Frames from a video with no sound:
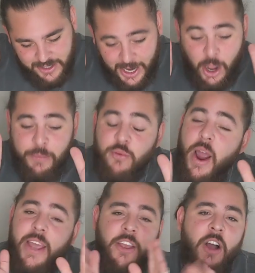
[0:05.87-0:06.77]
and I
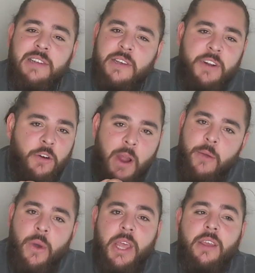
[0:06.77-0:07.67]
pray you guys having a
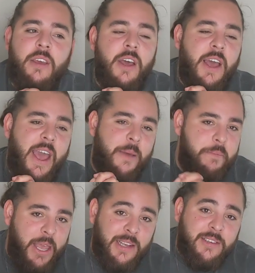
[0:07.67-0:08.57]
great week and
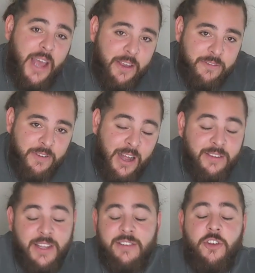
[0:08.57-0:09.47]
being safe
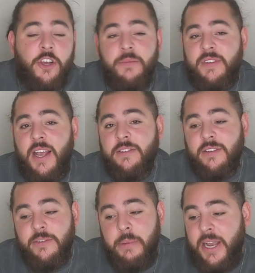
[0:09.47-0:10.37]
under these
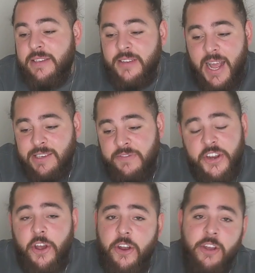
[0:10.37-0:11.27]
circumstances. But in today's
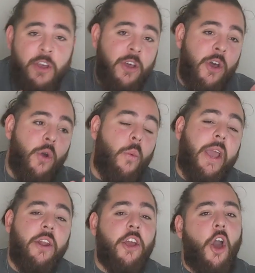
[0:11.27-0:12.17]
video,
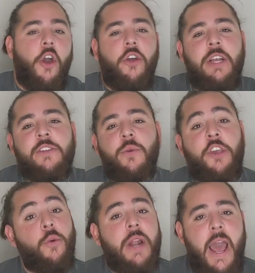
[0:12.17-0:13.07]
we're gonna go into a
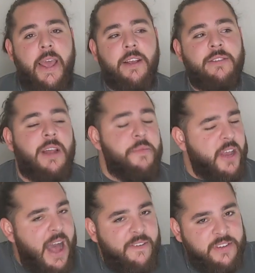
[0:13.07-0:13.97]
Q&A,
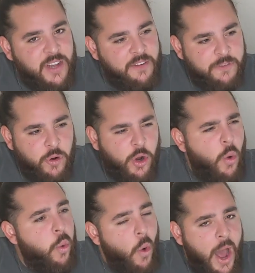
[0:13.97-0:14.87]
something I haven't done for
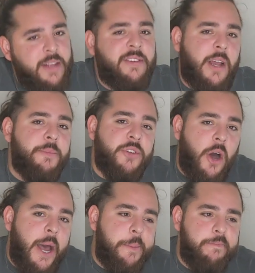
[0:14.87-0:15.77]
quite some
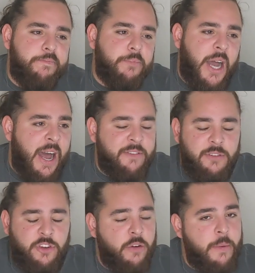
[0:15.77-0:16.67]
time. I
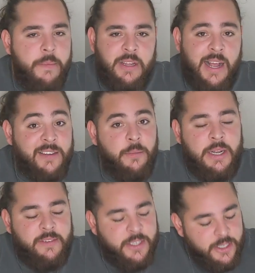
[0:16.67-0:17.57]
haven't, don't remember the last time
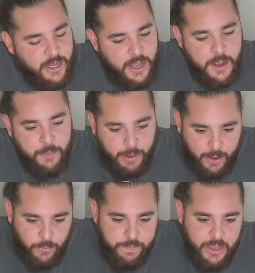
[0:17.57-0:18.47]
I did it,
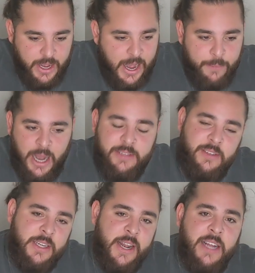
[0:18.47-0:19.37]
but um, I
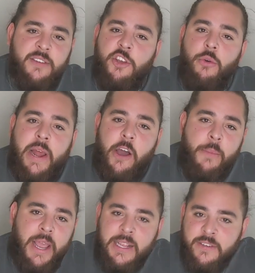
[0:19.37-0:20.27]
did announce a Q&A on
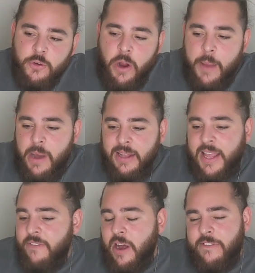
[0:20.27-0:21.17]
my Instagram. I
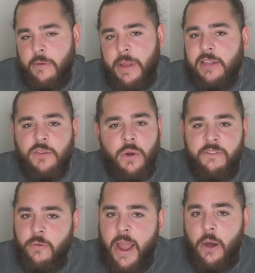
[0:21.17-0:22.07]
leave it up for about
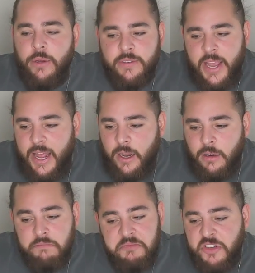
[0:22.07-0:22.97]
24 hours and
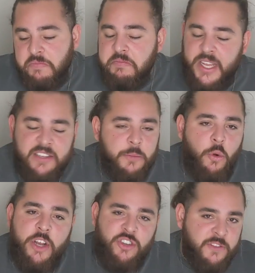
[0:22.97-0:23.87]
just get some
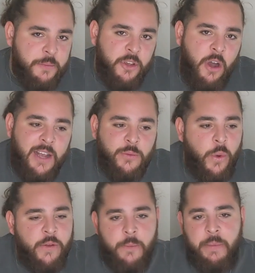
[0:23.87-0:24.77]
questions from you guys,
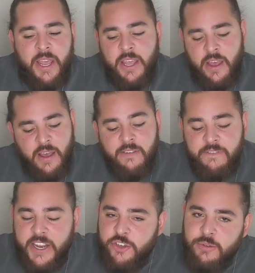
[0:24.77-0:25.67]
whether it be
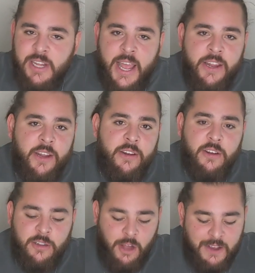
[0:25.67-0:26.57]
fashion related,
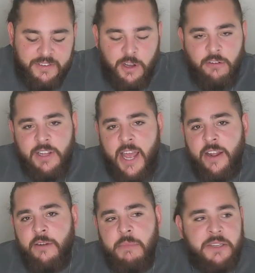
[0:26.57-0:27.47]
lifestyle
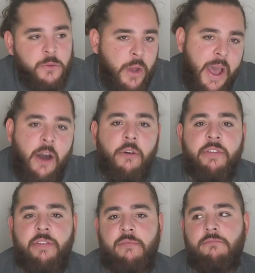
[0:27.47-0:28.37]
related, mental
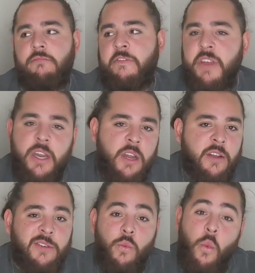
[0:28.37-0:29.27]
health,
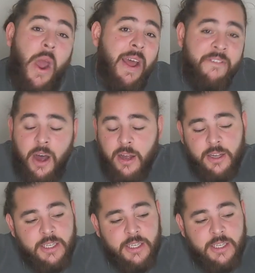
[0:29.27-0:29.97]
fitness, whatever